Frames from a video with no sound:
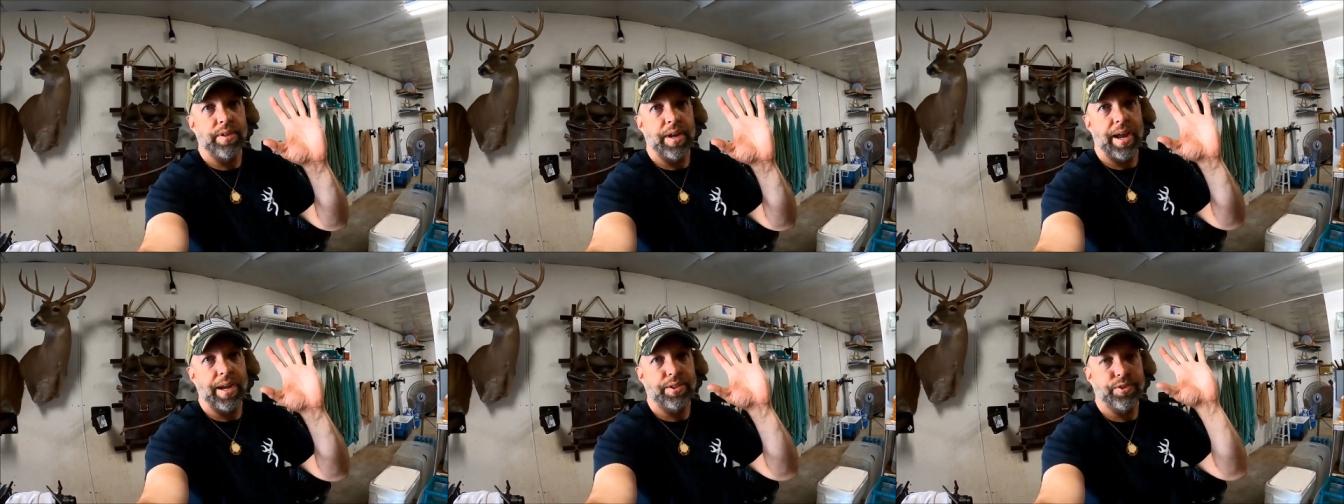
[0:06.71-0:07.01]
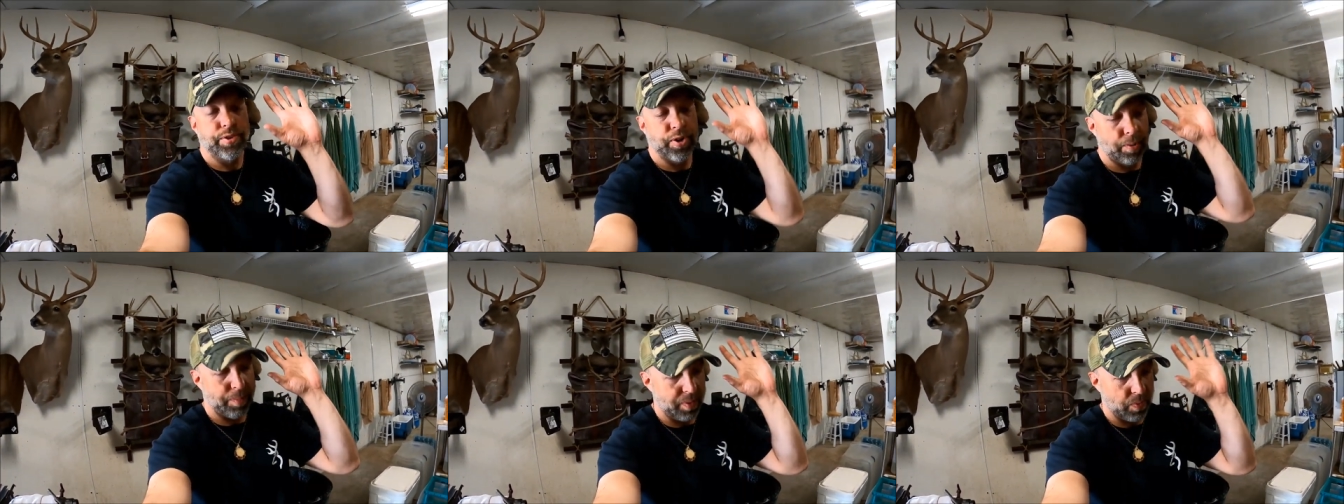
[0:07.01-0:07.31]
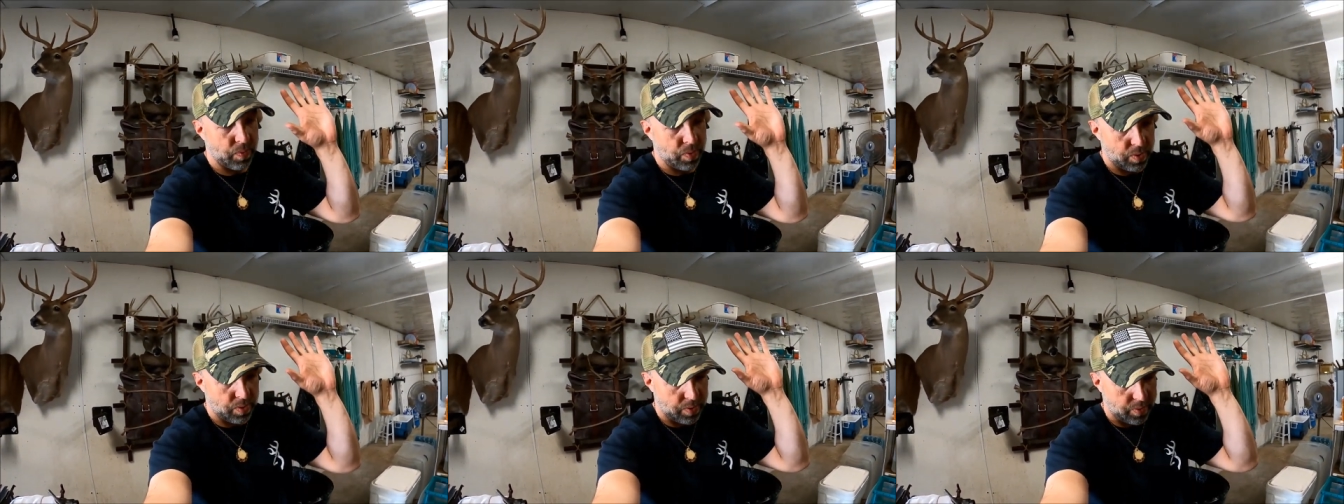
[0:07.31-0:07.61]
taxidermy
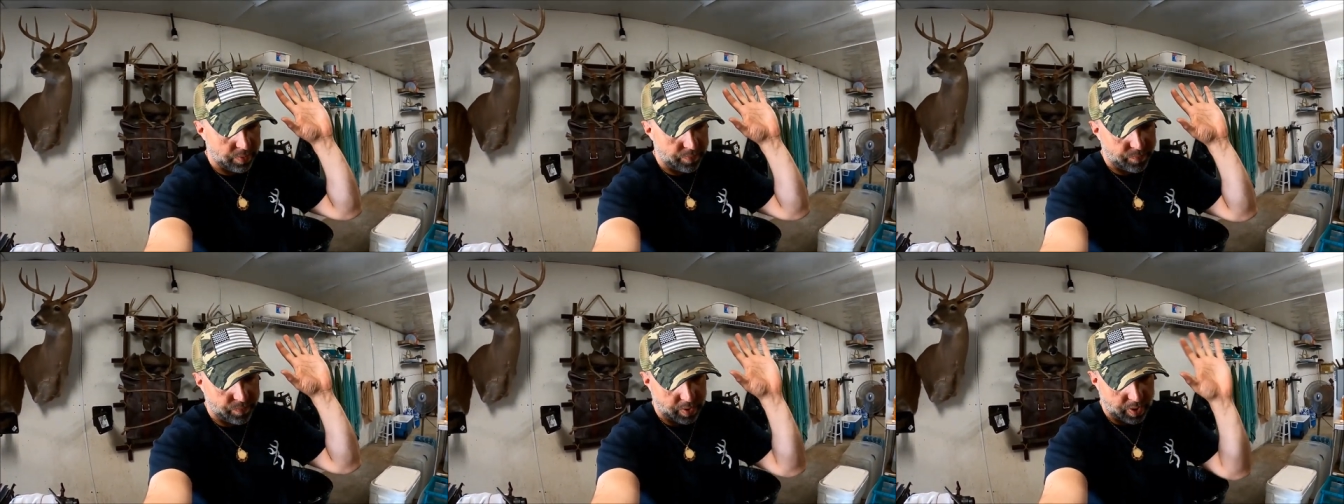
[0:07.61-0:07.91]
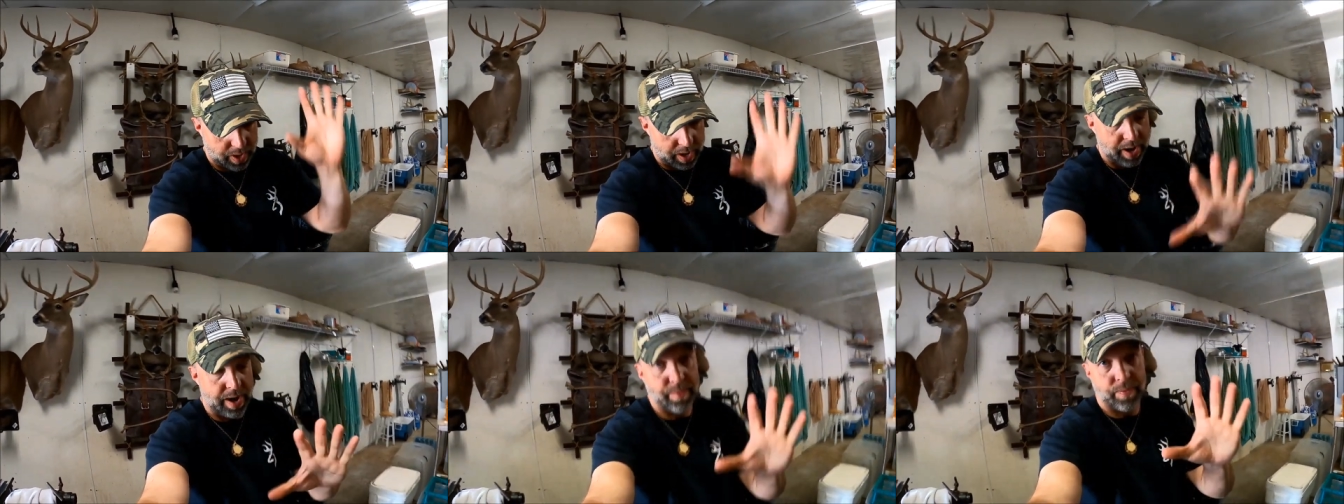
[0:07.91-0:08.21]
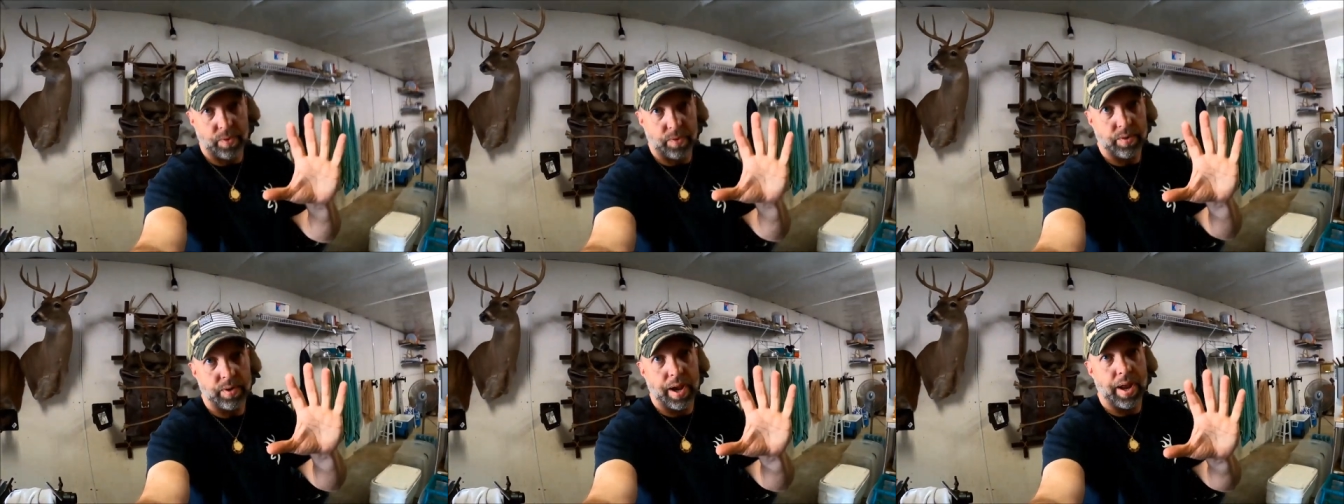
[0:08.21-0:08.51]
world
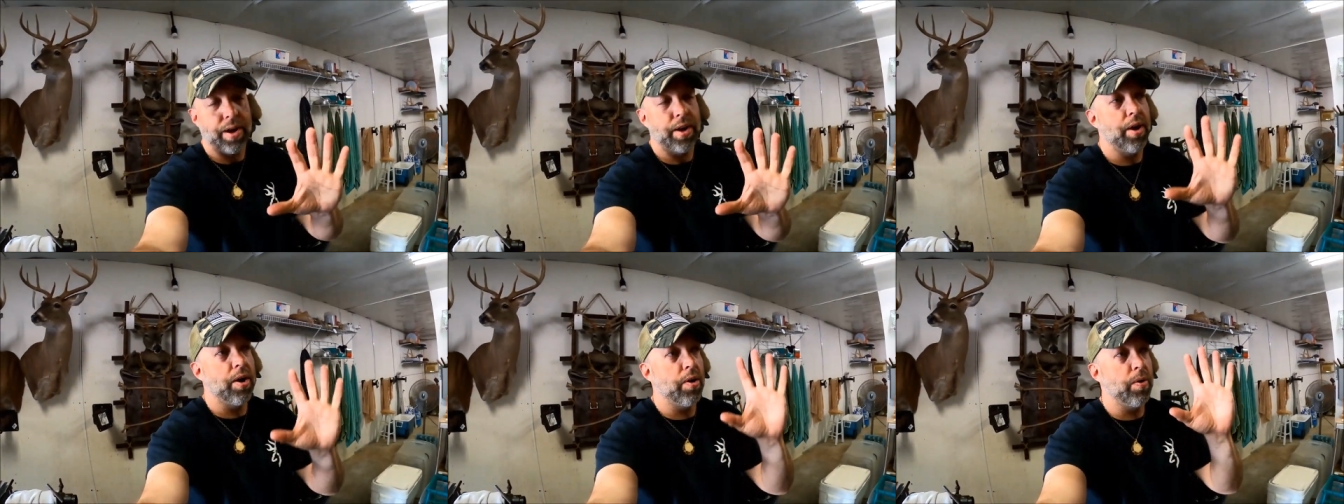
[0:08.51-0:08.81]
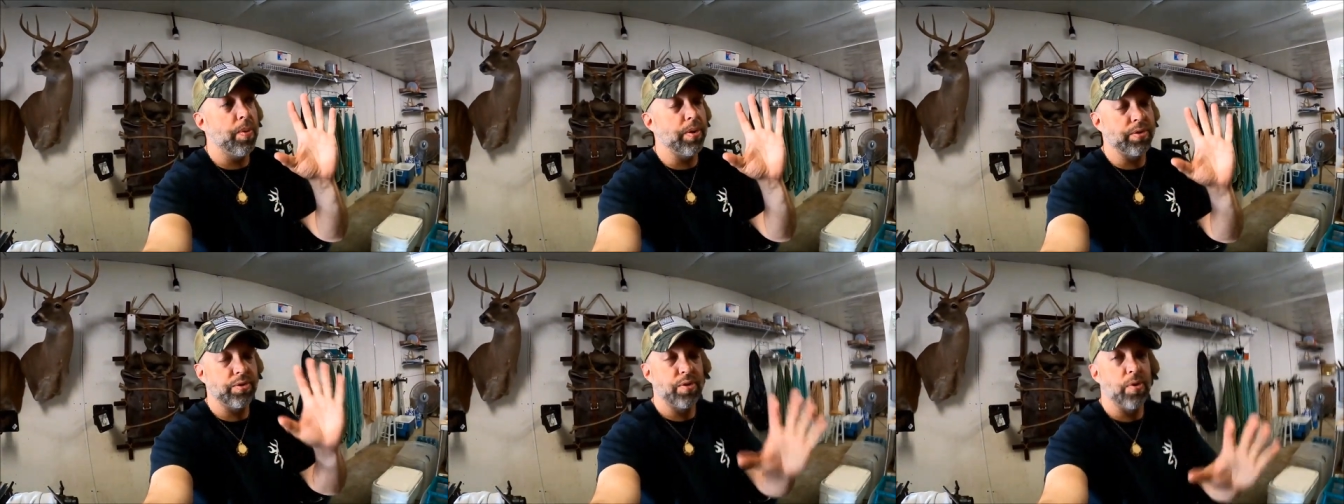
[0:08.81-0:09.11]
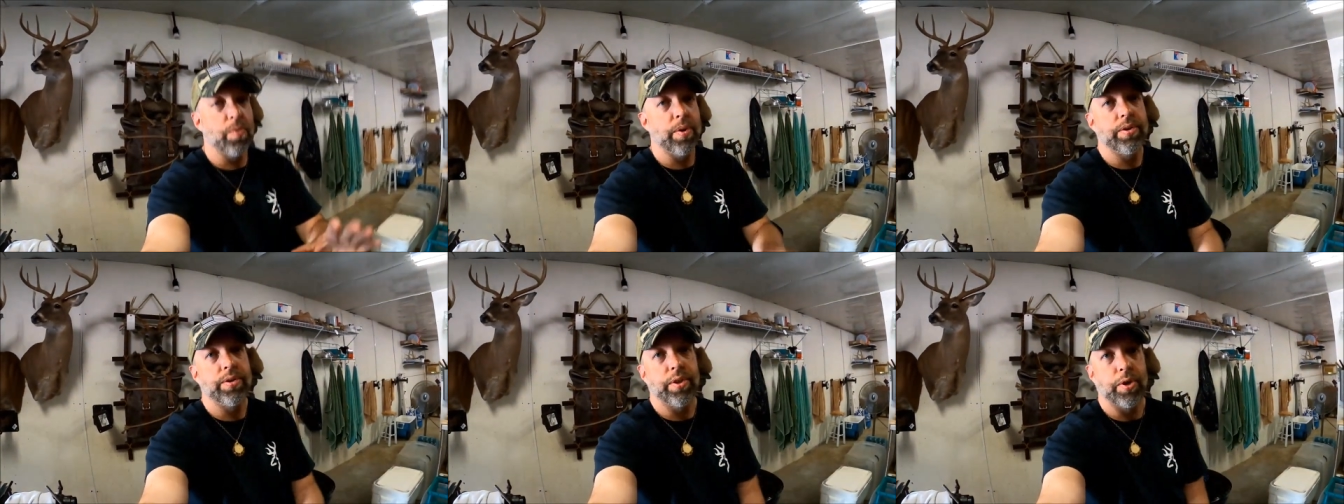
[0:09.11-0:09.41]
forever. I know it's
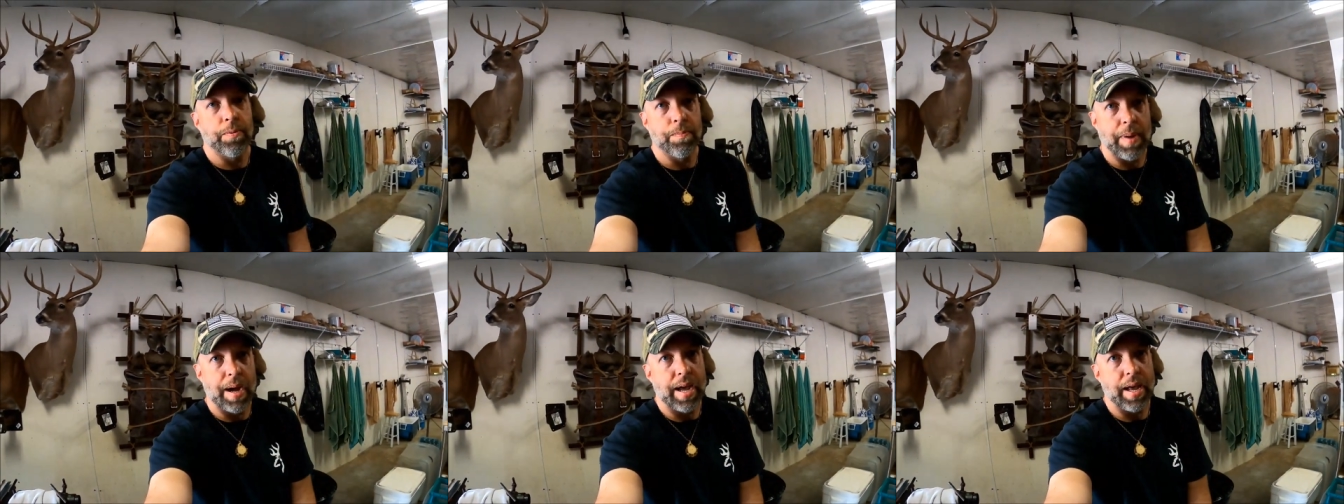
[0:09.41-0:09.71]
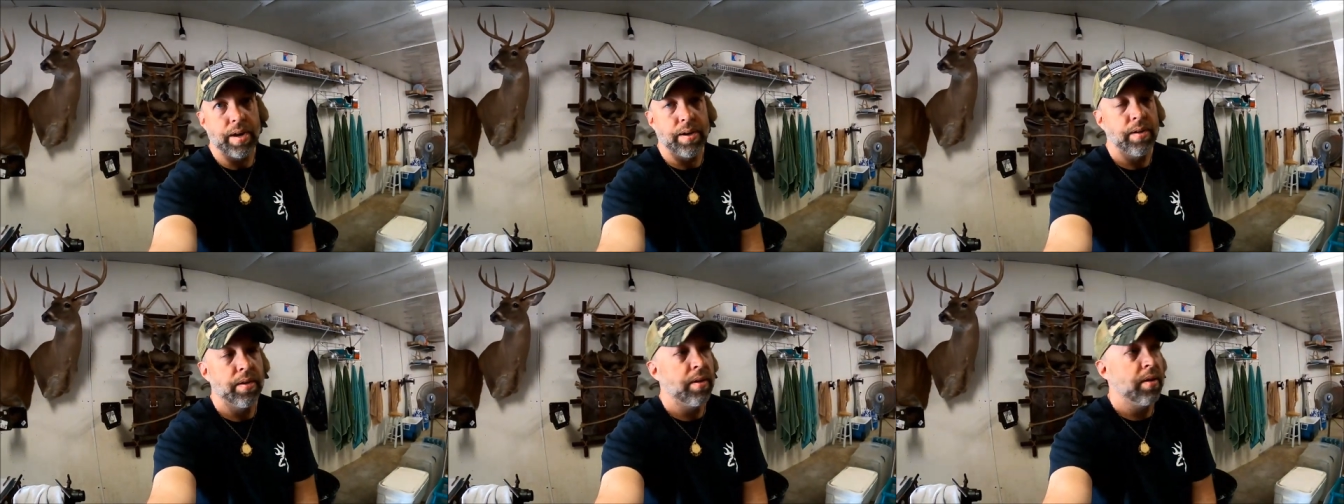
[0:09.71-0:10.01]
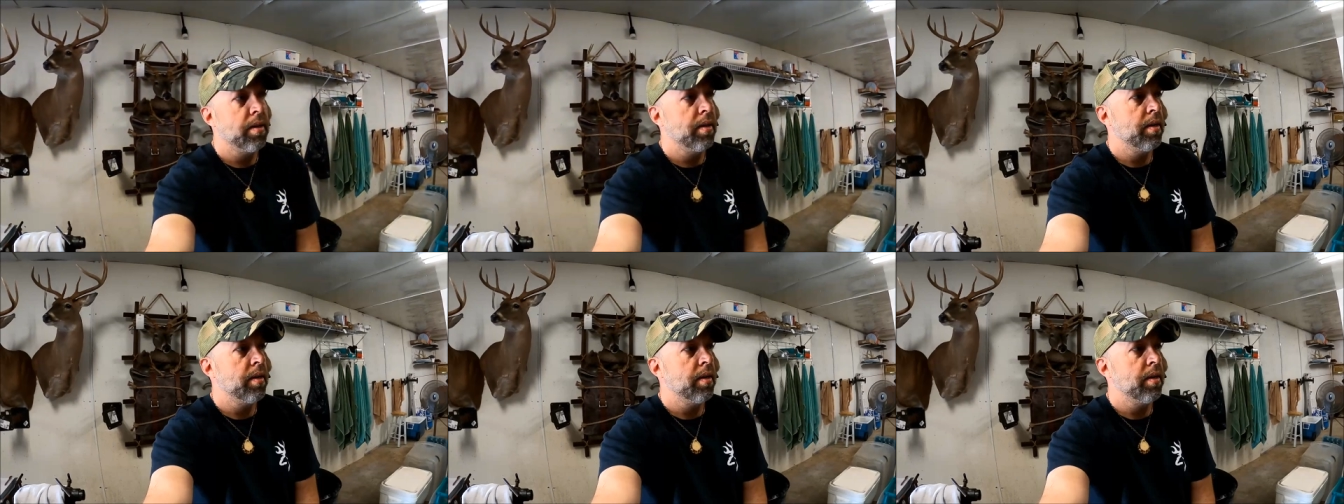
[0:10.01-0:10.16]
going to mine.